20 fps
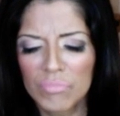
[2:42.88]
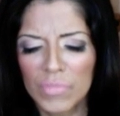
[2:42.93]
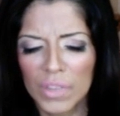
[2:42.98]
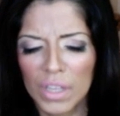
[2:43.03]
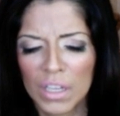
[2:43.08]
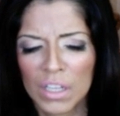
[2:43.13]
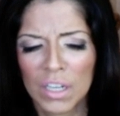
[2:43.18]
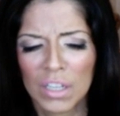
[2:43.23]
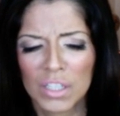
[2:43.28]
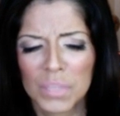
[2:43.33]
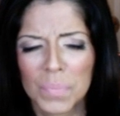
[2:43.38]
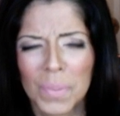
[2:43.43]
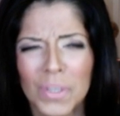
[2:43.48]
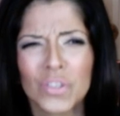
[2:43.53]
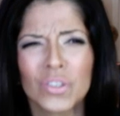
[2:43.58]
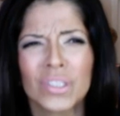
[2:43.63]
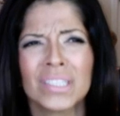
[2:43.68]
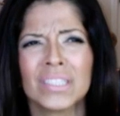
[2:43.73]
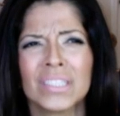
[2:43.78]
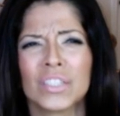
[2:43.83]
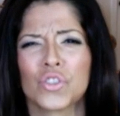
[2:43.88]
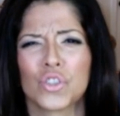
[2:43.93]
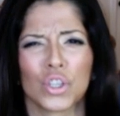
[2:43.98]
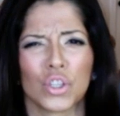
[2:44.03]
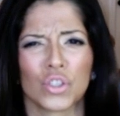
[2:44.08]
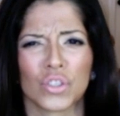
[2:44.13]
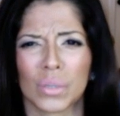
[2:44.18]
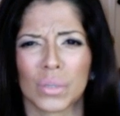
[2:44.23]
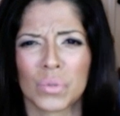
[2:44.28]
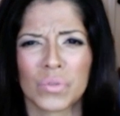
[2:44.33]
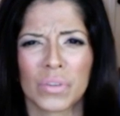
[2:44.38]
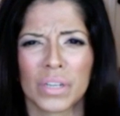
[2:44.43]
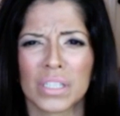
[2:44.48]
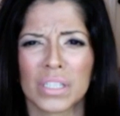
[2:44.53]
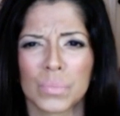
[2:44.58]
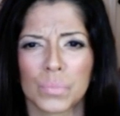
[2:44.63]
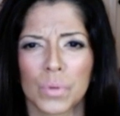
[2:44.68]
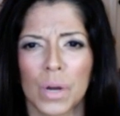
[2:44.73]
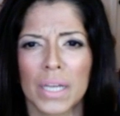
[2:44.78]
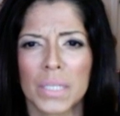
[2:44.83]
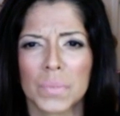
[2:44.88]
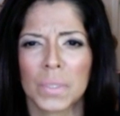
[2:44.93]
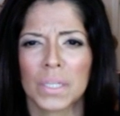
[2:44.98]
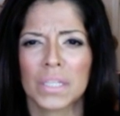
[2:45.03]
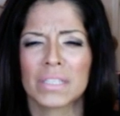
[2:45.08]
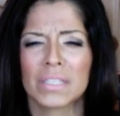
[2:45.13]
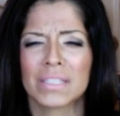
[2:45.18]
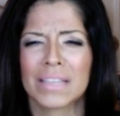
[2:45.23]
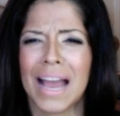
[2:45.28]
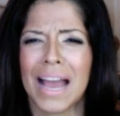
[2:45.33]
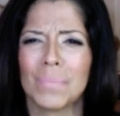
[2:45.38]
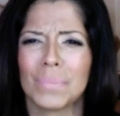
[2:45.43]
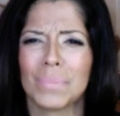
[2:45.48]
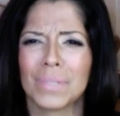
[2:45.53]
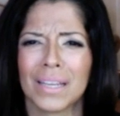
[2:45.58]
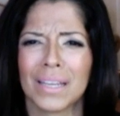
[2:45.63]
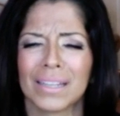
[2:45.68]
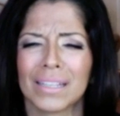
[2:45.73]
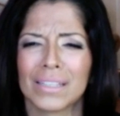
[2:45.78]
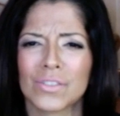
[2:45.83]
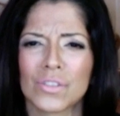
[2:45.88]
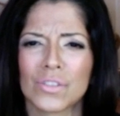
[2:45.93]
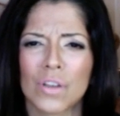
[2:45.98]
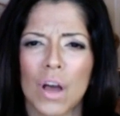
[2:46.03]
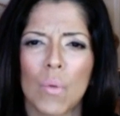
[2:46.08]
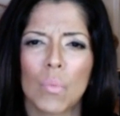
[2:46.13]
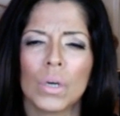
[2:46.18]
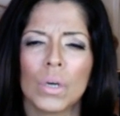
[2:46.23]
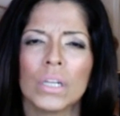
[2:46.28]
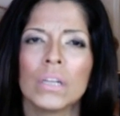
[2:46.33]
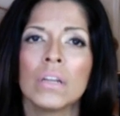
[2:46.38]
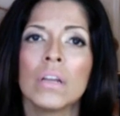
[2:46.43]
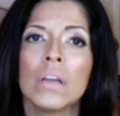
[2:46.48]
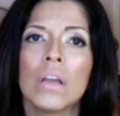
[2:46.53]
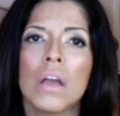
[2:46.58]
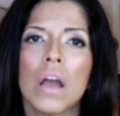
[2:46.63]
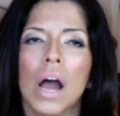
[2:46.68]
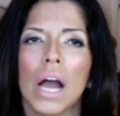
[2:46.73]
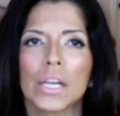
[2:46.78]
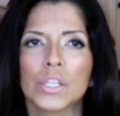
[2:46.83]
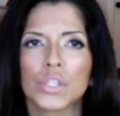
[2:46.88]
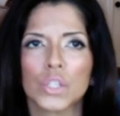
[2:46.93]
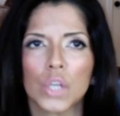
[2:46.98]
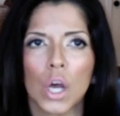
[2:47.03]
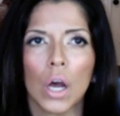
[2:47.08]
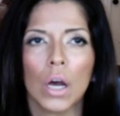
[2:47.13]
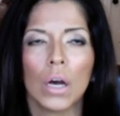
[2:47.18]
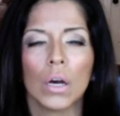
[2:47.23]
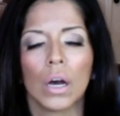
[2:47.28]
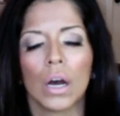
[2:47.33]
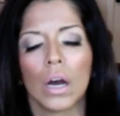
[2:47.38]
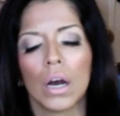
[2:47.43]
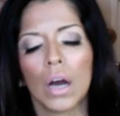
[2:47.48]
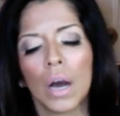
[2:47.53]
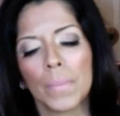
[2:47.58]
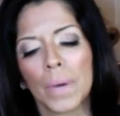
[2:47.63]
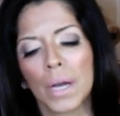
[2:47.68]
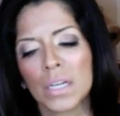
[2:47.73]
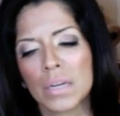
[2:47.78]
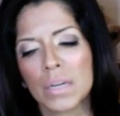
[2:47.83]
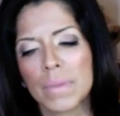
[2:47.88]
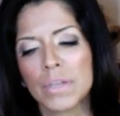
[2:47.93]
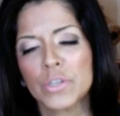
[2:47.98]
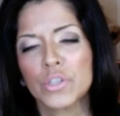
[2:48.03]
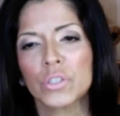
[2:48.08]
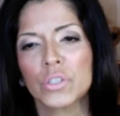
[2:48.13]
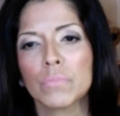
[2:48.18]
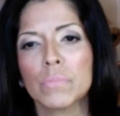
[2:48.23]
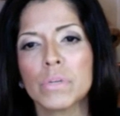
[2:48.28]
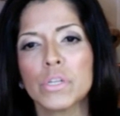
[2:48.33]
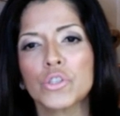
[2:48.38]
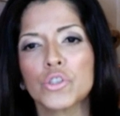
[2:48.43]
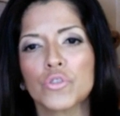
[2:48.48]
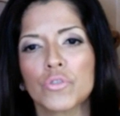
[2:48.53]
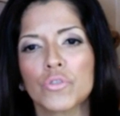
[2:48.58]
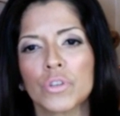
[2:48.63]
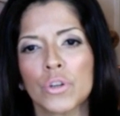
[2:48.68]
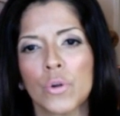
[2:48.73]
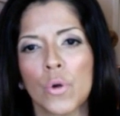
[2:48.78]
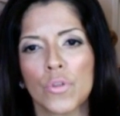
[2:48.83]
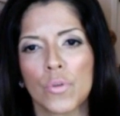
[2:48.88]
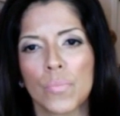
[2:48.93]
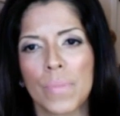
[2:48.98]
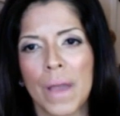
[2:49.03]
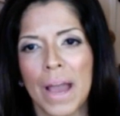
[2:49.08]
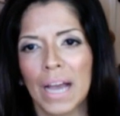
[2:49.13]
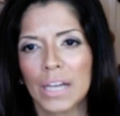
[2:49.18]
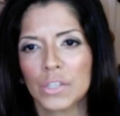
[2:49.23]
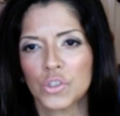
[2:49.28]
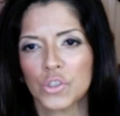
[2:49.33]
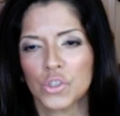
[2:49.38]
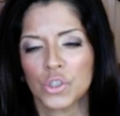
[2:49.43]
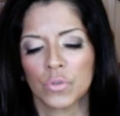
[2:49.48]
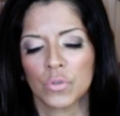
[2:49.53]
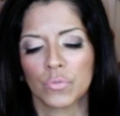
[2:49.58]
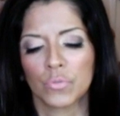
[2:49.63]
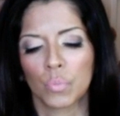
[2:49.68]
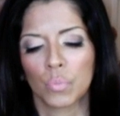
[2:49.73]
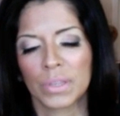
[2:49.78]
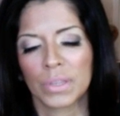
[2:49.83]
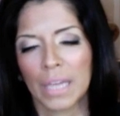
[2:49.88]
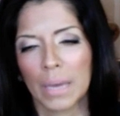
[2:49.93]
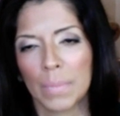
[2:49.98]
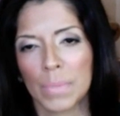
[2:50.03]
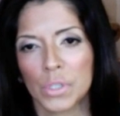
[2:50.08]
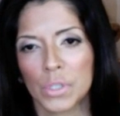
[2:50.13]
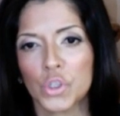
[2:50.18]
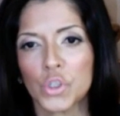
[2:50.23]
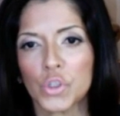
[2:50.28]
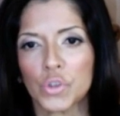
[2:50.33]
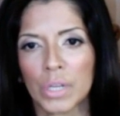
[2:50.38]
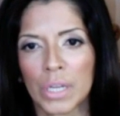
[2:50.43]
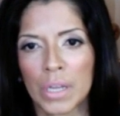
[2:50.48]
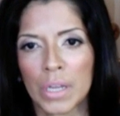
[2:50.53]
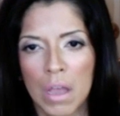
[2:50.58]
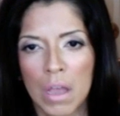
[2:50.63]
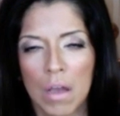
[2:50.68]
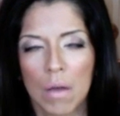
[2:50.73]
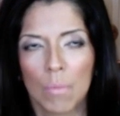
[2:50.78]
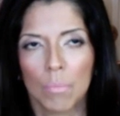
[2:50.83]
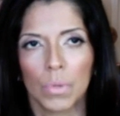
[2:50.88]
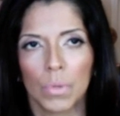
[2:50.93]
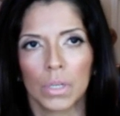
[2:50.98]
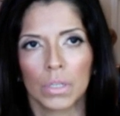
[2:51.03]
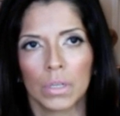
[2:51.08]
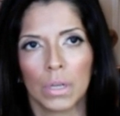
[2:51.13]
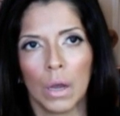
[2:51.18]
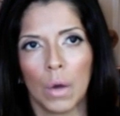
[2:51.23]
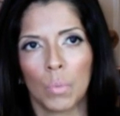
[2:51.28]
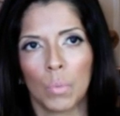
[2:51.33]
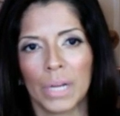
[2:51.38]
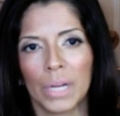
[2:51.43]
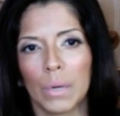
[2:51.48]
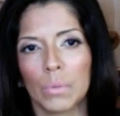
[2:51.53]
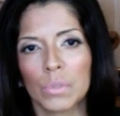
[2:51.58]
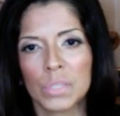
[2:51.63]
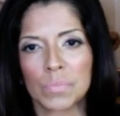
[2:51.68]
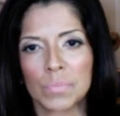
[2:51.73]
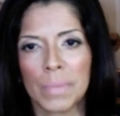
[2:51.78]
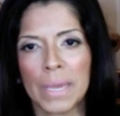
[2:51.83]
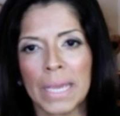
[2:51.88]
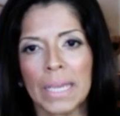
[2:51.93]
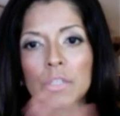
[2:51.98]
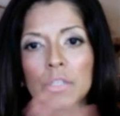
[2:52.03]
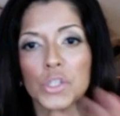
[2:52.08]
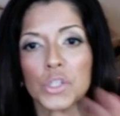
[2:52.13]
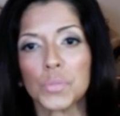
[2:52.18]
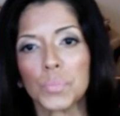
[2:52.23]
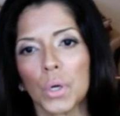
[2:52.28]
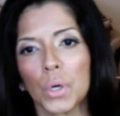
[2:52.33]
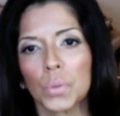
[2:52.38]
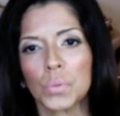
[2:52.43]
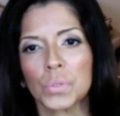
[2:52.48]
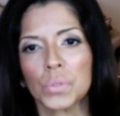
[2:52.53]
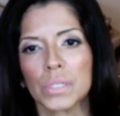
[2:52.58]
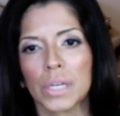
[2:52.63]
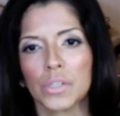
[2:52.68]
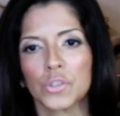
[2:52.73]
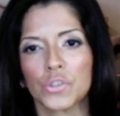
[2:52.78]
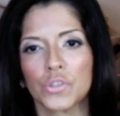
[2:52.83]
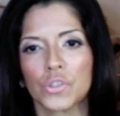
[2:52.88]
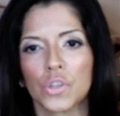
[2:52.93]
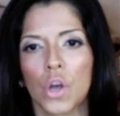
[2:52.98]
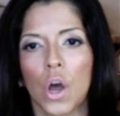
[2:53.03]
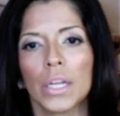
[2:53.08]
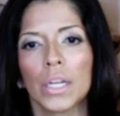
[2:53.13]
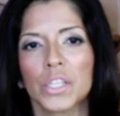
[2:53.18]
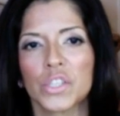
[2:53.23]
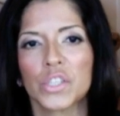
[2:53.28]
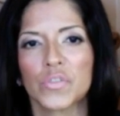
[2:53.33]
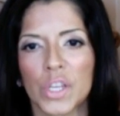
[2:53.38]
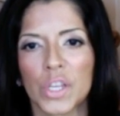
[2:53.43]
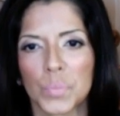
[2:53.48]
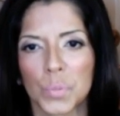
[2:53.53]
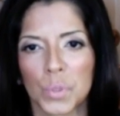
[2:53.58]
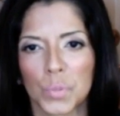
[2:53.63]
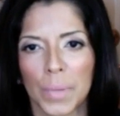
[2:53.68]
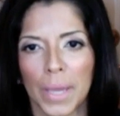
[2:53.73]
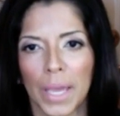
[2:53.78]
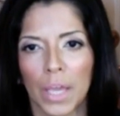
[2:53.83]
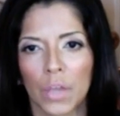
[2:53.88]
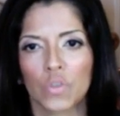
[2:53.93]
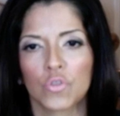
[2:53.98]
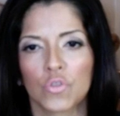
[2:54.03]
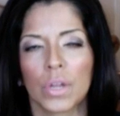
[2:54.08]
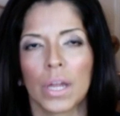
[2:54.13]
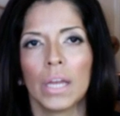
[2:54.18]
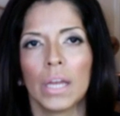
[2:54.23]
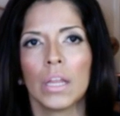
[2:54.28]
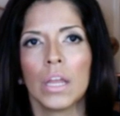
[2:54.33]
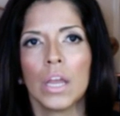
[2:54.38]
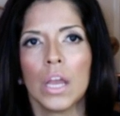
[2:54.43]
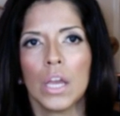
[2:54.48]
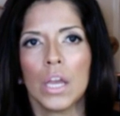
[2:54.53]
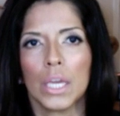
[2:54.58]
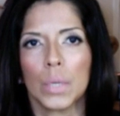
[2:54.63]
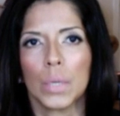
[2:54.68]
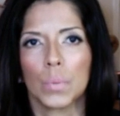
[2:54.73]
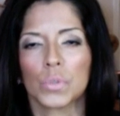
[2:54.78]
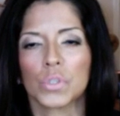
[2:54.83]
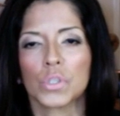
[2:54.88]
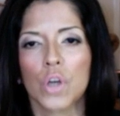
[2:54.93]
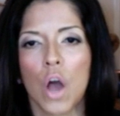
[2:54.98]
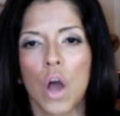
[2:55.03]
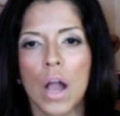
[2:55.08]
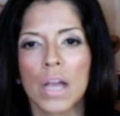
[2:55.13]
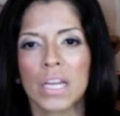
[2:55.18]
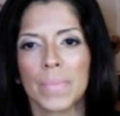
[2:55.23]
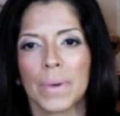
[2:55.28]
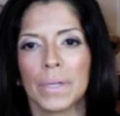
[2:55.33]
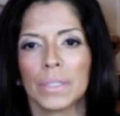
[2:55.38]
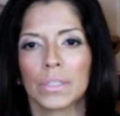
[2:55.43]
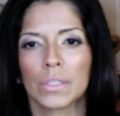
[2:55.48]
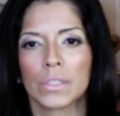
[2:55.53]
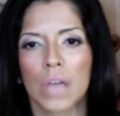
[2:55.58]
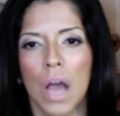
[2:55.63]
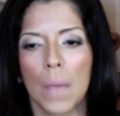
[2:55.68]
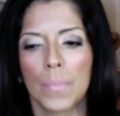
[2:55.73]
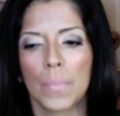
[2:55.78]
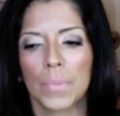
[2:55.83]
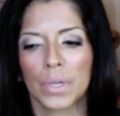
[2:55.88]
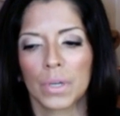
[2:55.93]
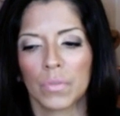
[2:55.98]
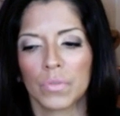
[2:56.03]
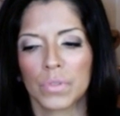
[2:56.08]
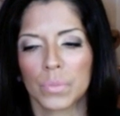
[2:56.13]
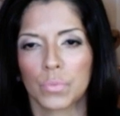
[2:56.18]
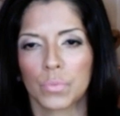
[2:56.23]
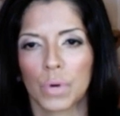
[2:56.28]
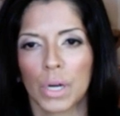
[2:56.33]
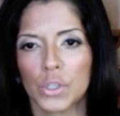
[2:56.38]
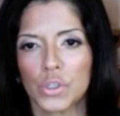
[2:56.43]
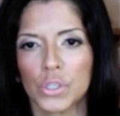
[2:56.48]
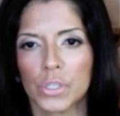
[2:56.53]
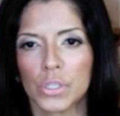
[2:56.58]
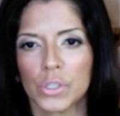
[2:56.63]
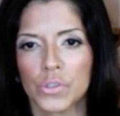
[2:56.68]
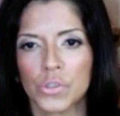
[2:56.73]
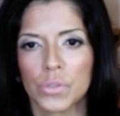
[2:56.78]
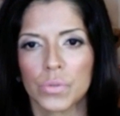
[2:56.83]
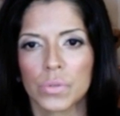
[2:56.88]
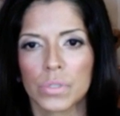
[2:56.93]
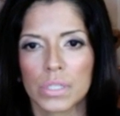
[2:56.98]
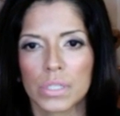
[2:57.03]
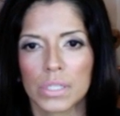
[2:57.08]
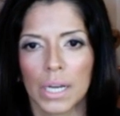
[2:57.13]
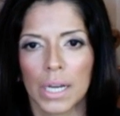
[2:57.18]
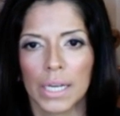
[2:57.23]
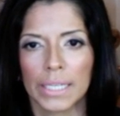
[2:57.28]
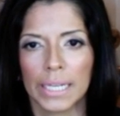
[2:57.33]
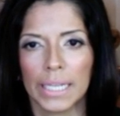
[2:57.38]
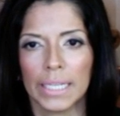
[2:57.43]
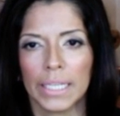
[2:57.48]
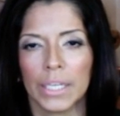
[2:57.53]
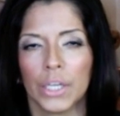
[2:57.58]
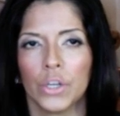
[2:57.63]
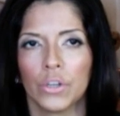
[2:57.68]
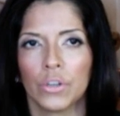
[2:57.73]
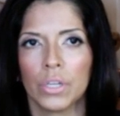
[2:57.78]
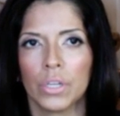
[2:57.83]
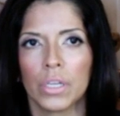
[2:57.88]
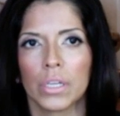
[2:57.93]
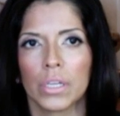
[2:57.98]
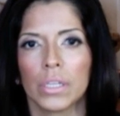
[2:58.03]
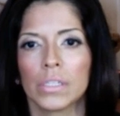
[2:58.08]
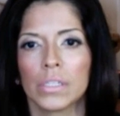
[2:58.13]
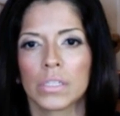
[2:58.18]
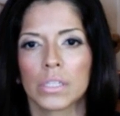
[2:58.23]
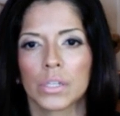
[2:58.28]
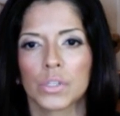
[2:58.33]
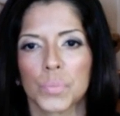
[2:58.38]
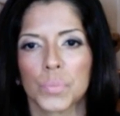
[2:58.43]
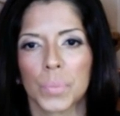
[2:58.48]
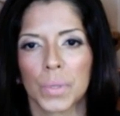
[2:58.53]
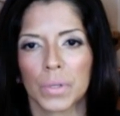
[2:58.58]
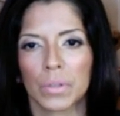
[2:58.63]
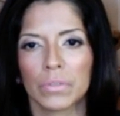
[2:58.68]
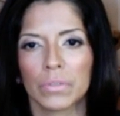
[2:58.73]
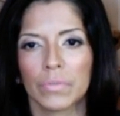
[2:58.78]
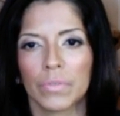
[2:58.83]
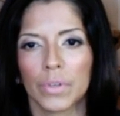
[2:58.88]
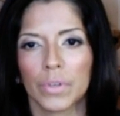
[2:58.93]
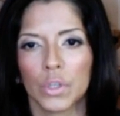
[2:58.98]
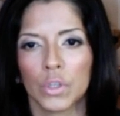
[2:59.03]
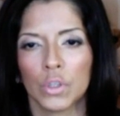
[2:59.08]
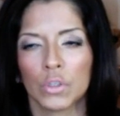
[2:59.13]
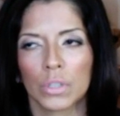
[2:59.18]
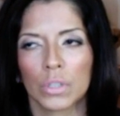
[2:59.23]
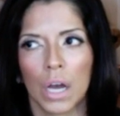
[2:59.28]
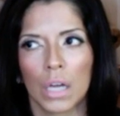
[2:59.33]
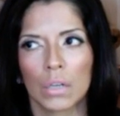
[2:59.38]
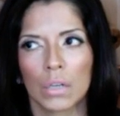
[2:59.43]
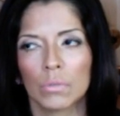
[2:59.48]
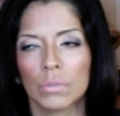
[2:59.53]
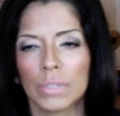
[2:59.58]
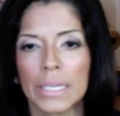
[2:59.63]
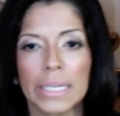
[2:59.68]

you know, especially in the church. I was very surprised, but it's happening. And I saw one, I saw, uh, I'm not going to mention the ministry or the pastor with that ministry, but when I was making this post, I saw on his Facebook page that he was talking about the topic of depression and suicide. And here he is, a spirit filled, I don't think